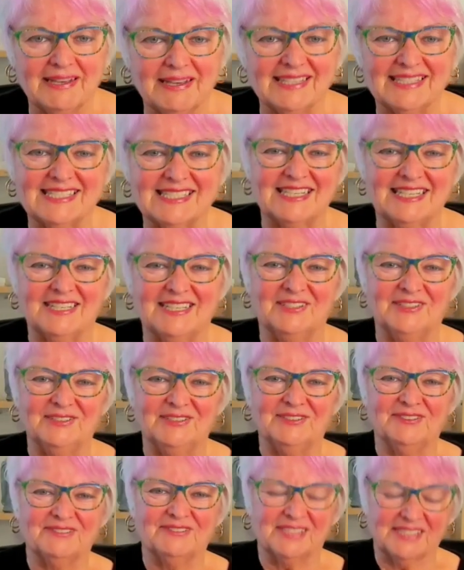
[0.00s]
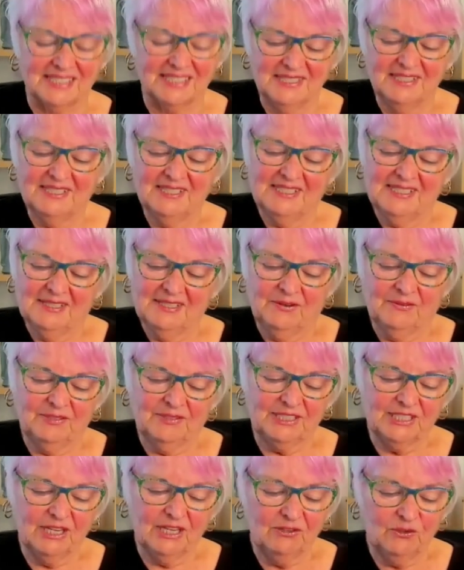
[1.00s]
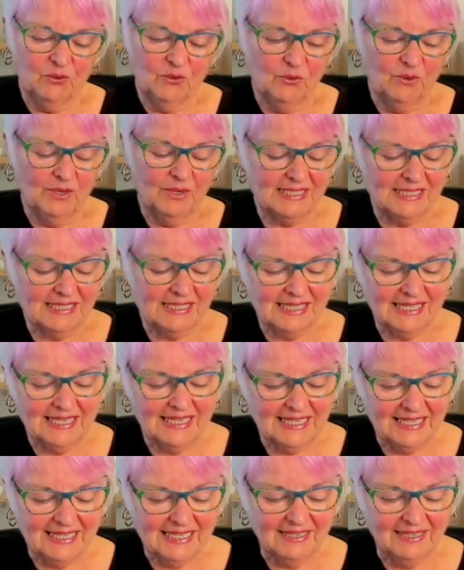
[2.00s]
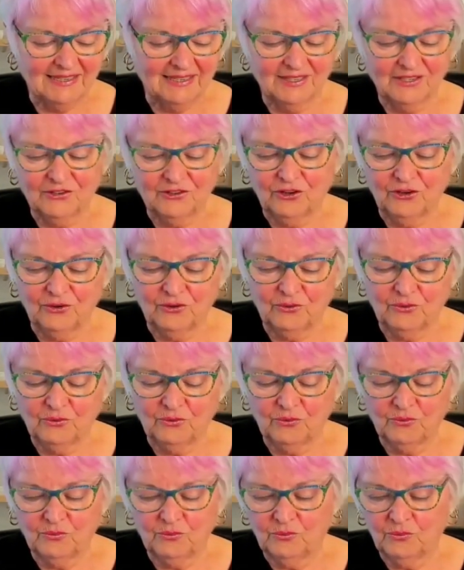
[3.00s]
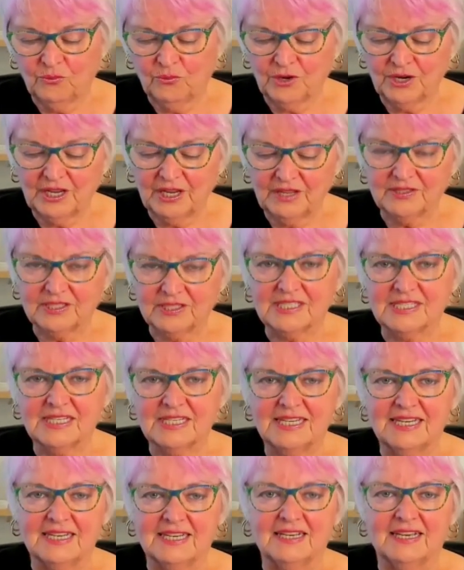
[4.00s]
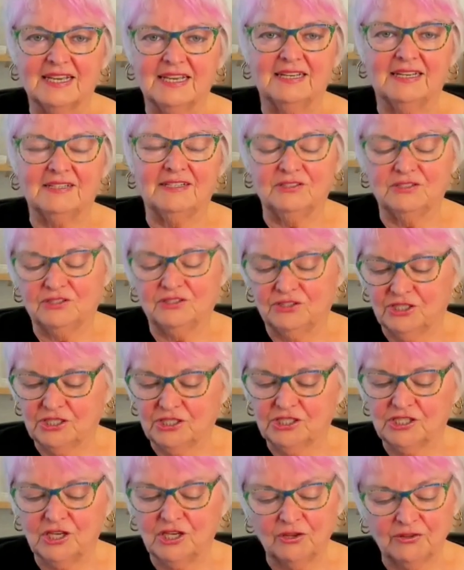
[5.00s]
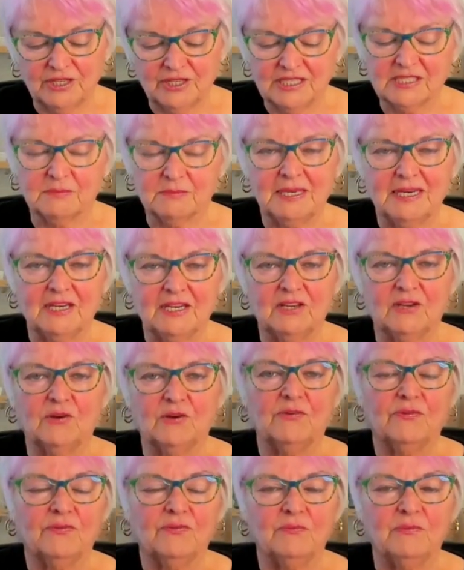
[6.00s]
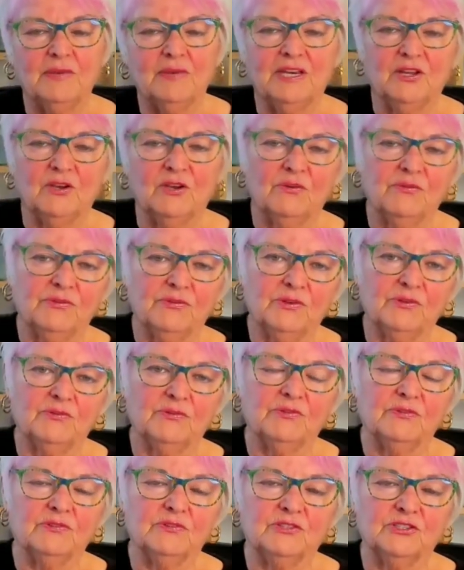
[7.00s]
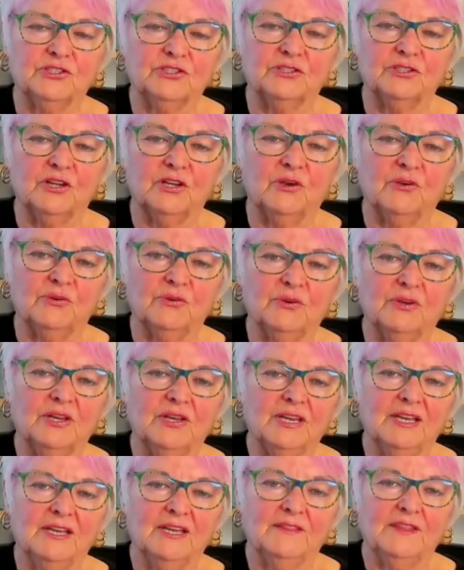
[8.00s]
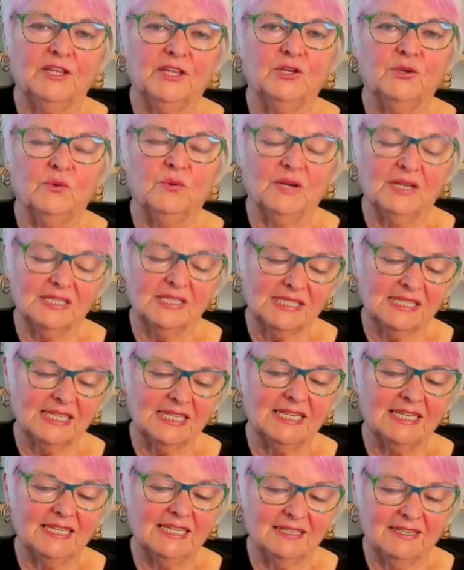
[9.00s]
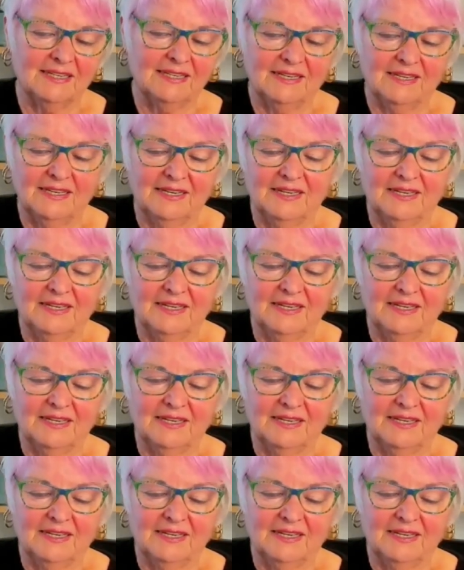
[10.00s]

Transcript: to ourselves. We don't always see, what others see. And just know this, many of you should know that you are seen